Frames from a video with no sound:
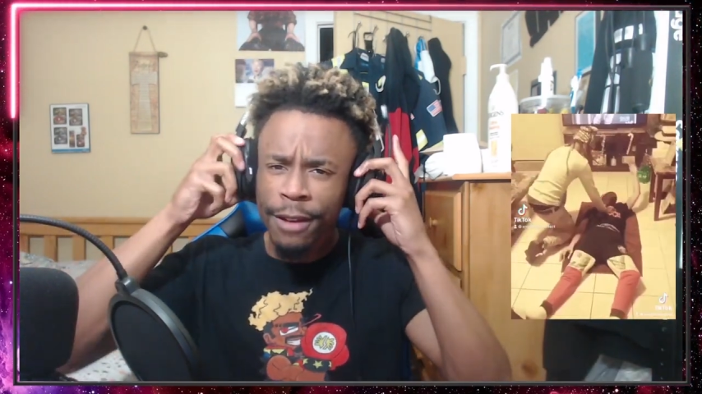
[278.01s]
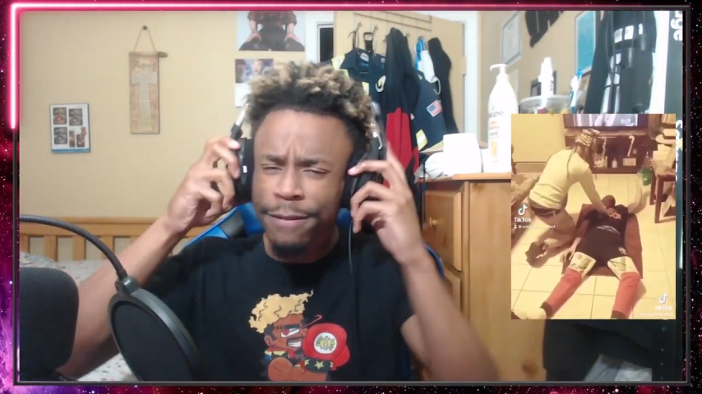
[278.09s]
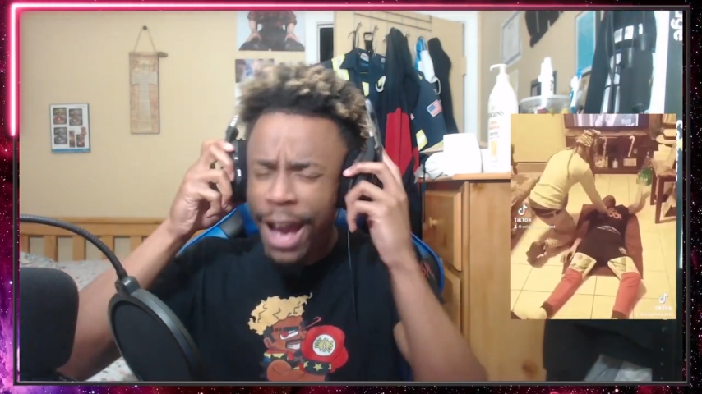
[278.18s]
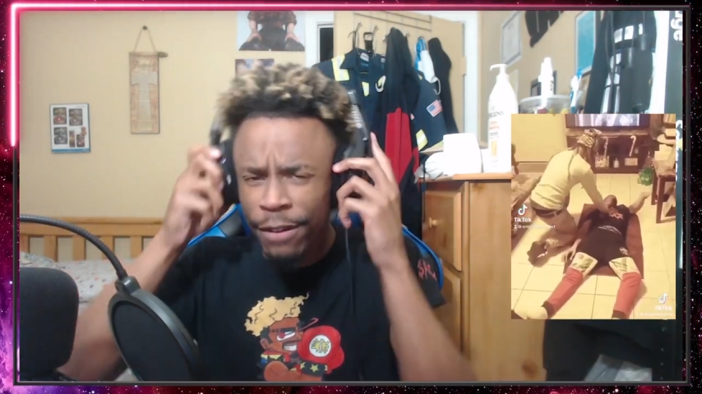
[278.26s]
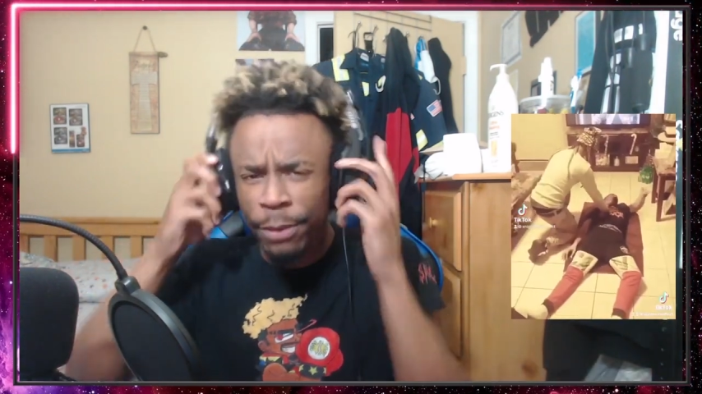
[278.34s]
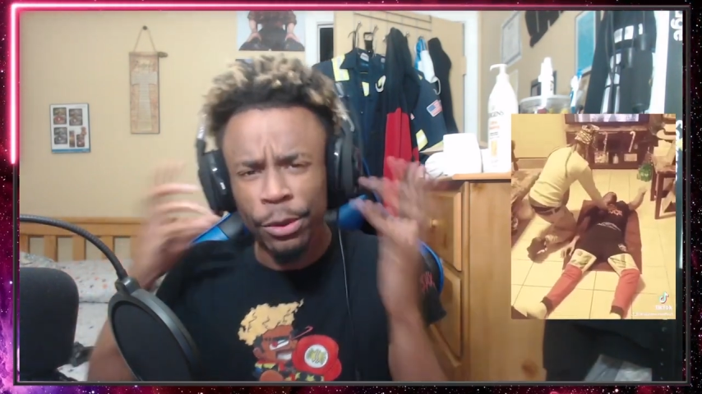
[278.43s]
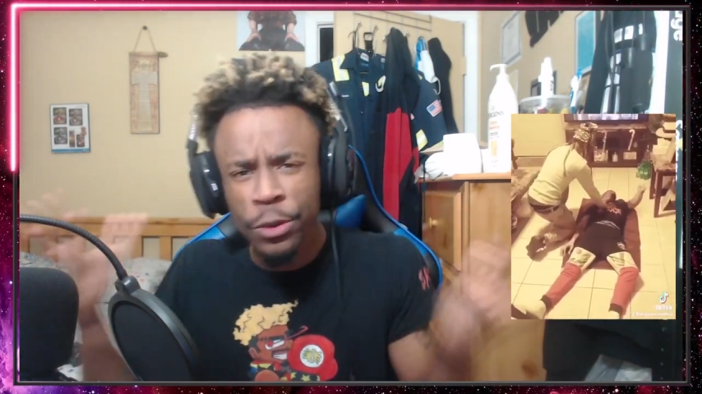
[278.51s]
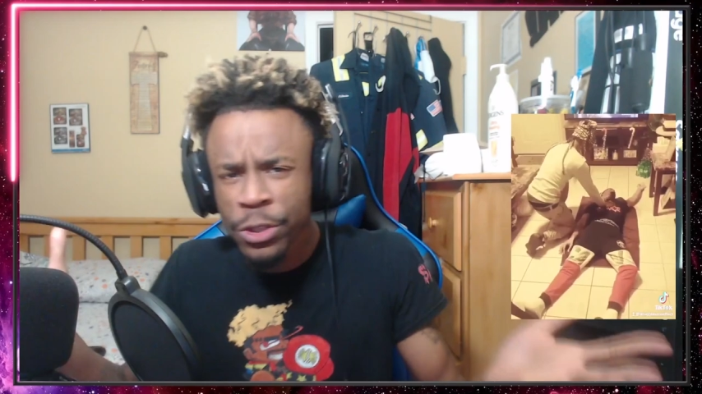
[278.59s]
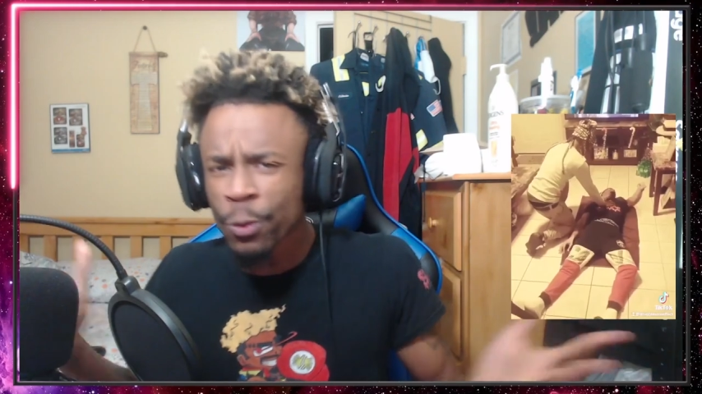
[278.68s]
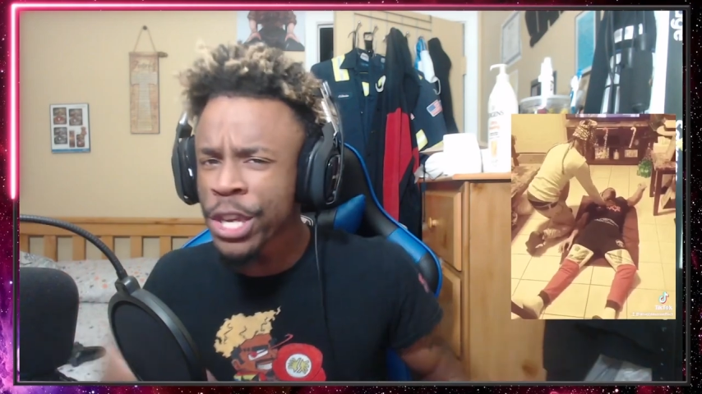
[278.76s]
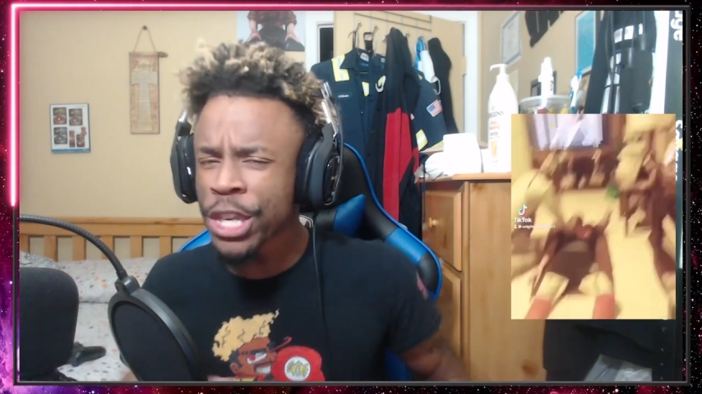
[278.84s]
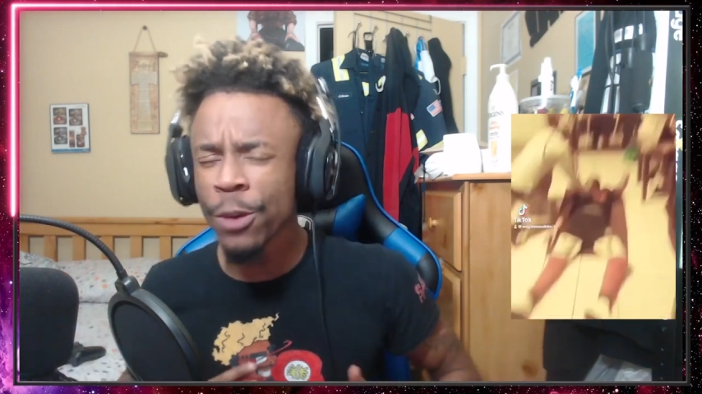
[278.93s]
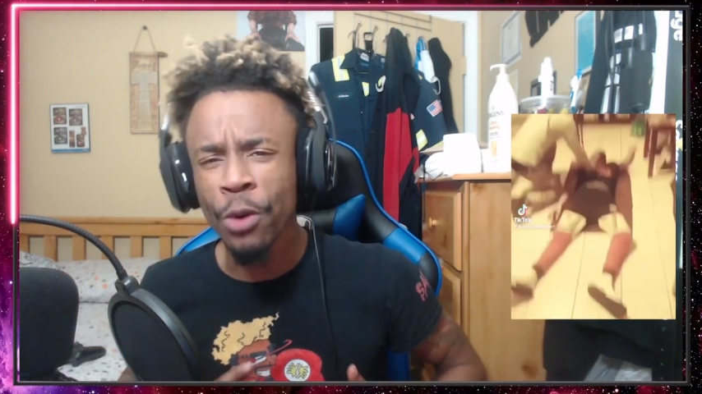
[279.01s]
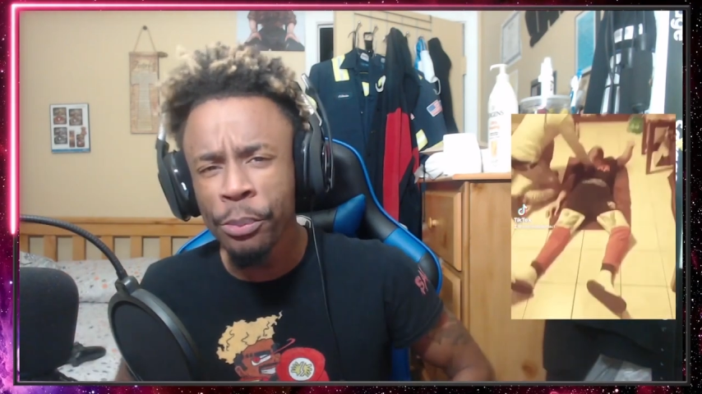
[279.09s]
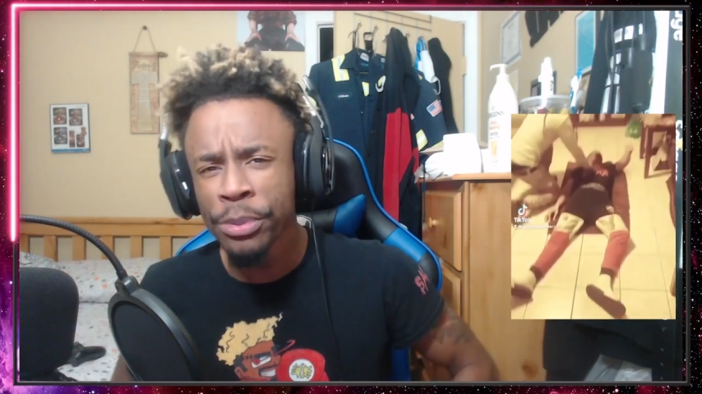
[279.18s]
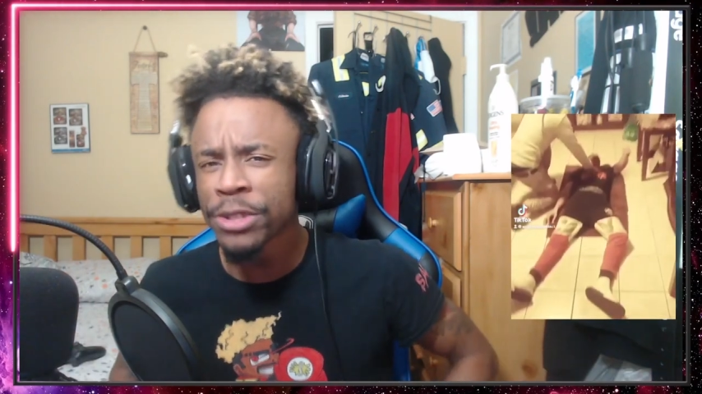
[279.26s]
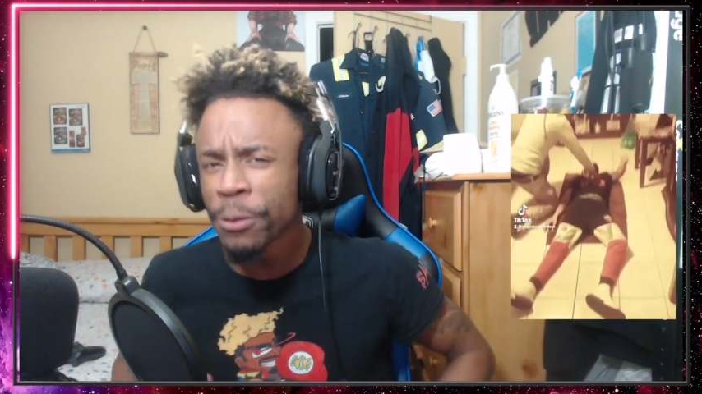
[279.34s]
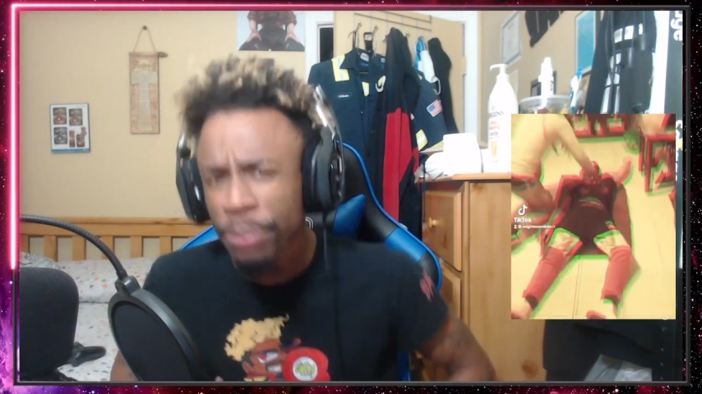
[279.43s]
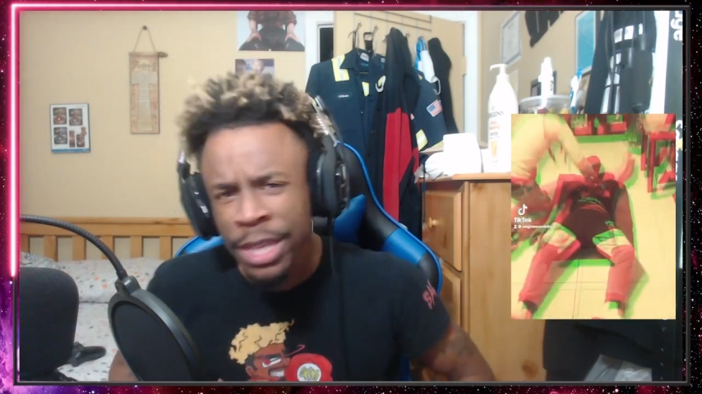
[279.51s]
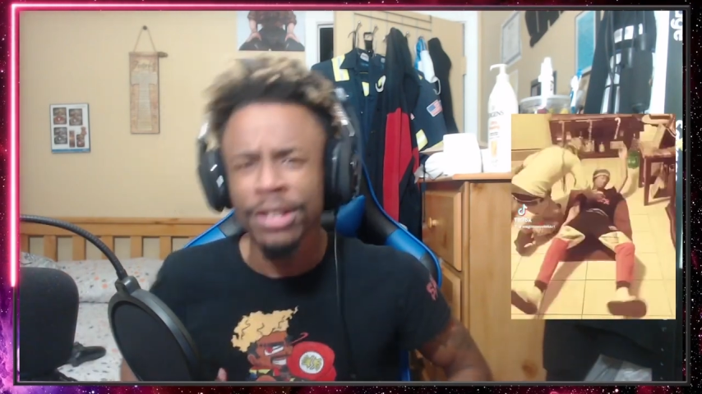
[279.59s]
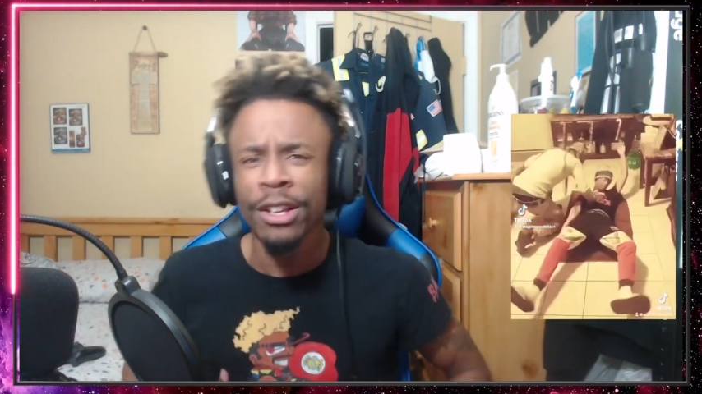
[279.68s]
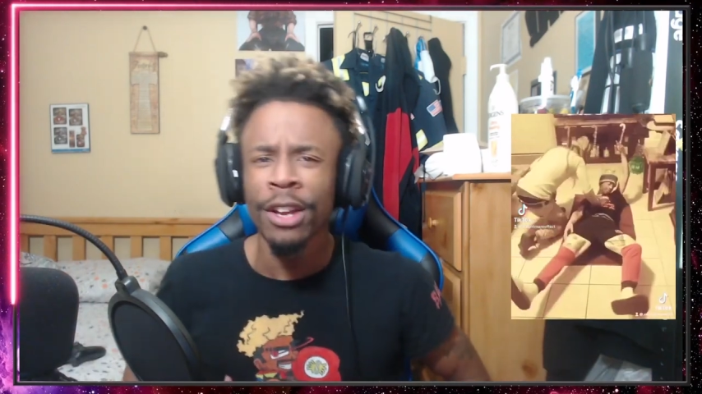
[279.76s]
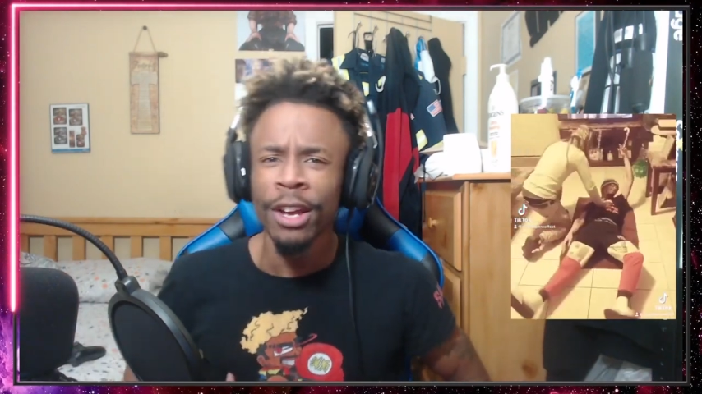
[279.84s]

Five uploads a week, you won't miss a beat.